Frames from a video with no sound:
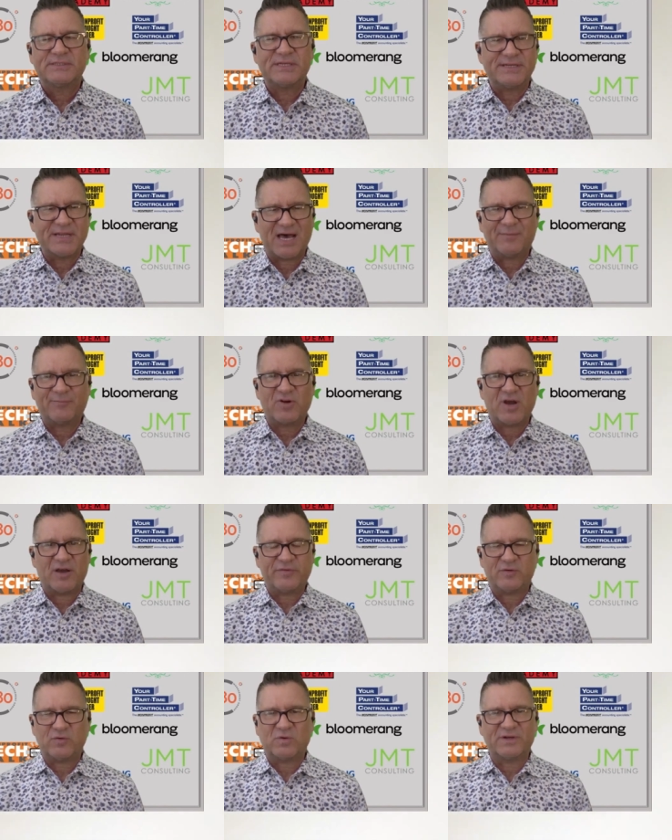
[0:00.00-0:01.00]
to
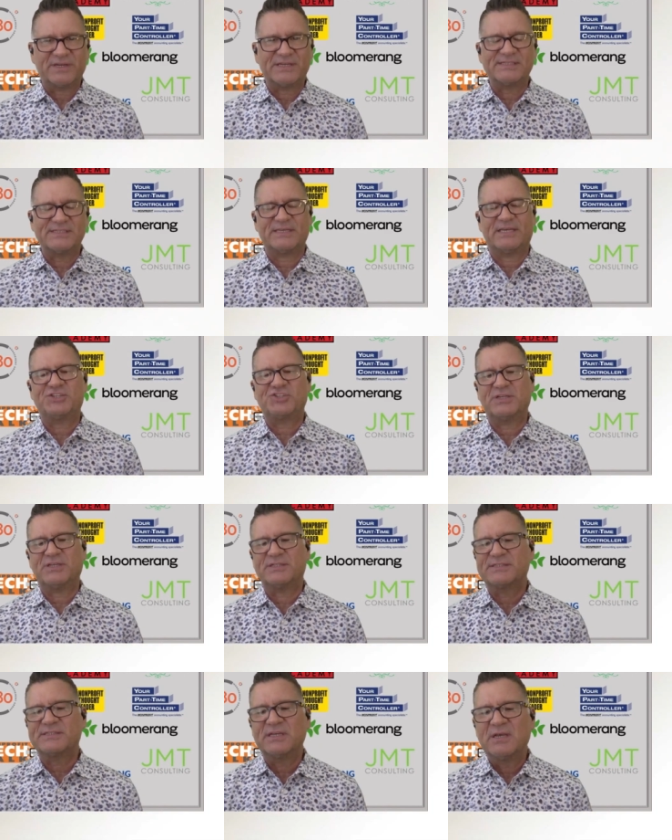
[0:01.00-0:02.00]
nonprofit
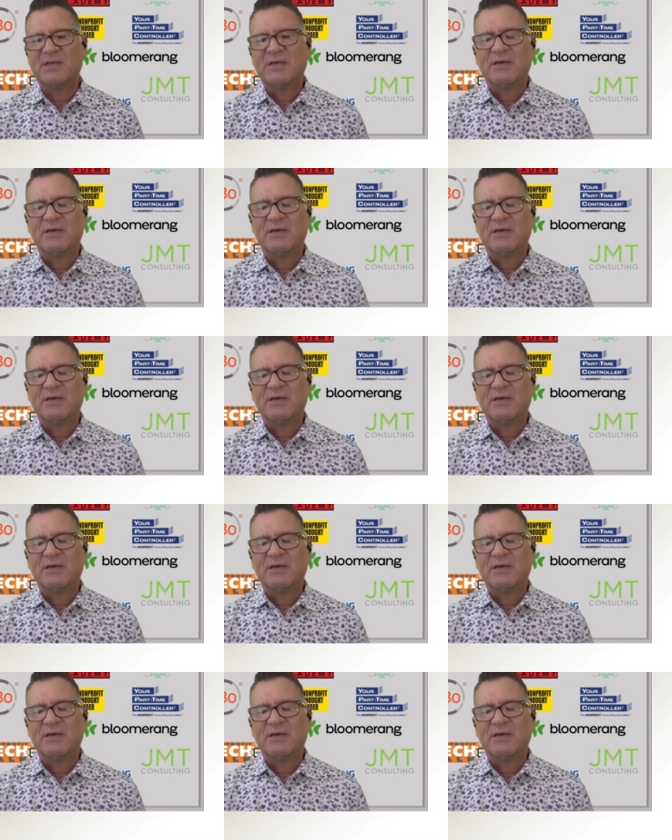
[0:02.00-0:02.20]
organizations.